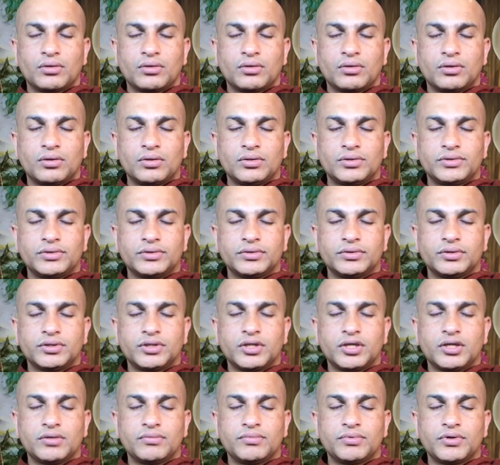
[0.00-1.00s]
Also,
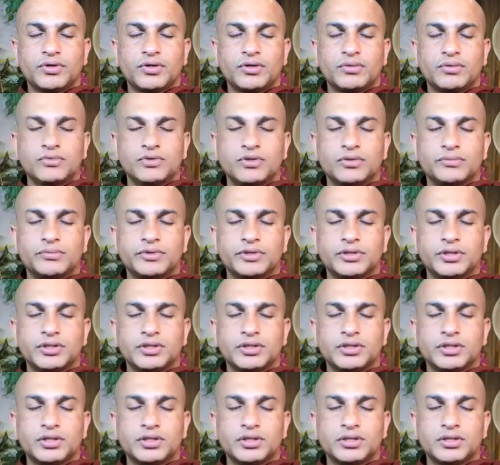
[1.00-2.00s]
think for a moment
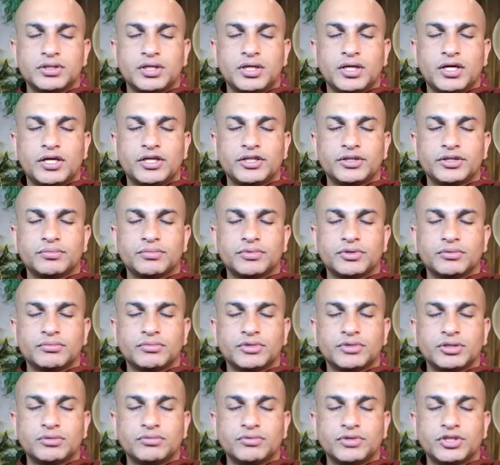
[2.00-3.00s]
this is the last
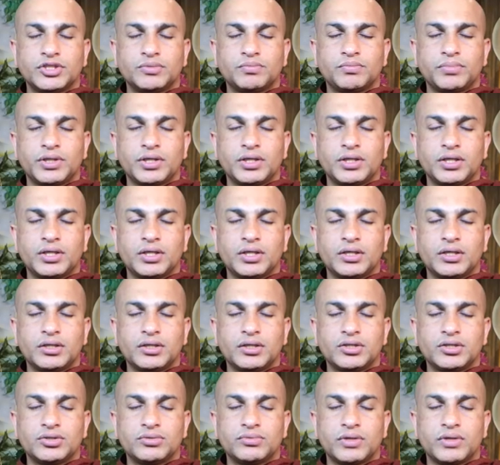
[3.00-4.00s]
moment we're spending in
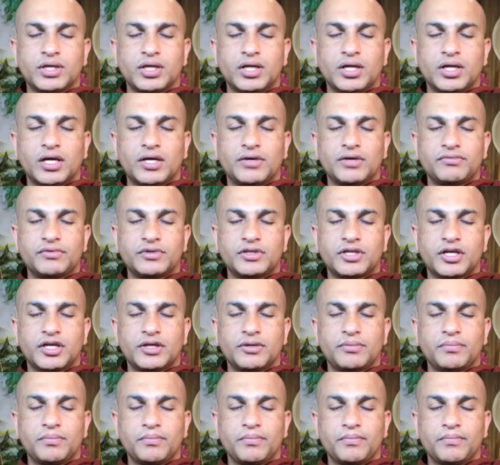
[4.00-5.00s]
this very
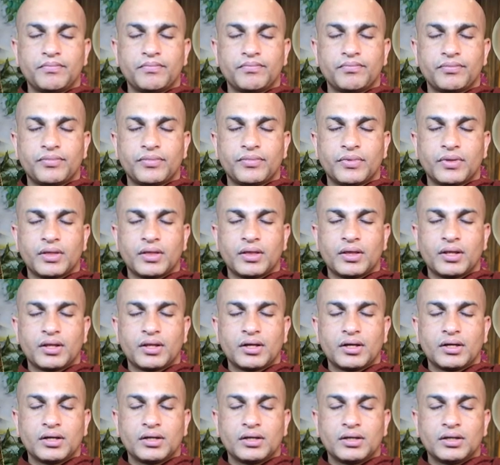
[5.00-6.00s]
lifetime.
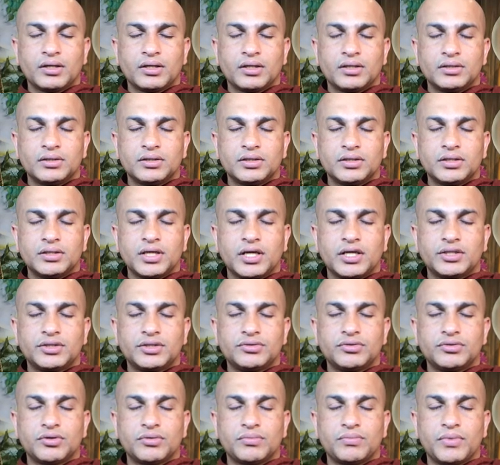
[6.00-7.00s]
And
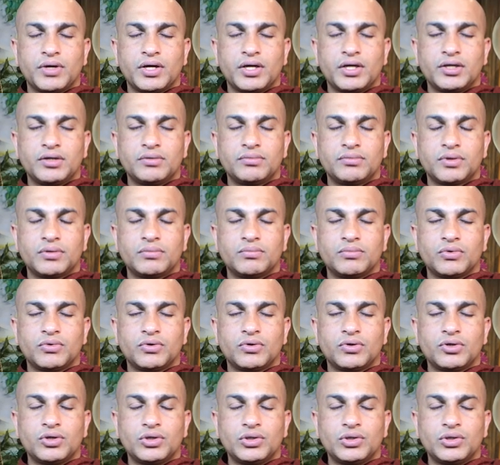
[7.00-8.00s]
detach your mind from
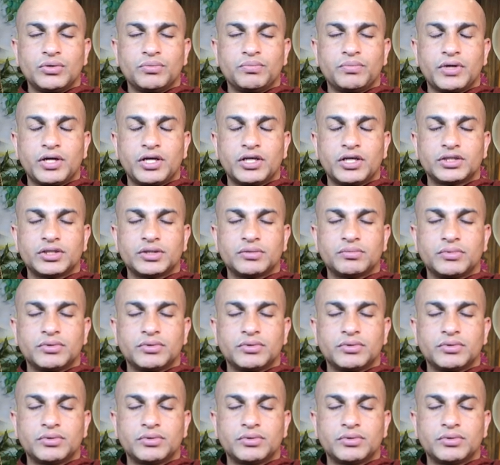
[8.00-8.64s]
all your past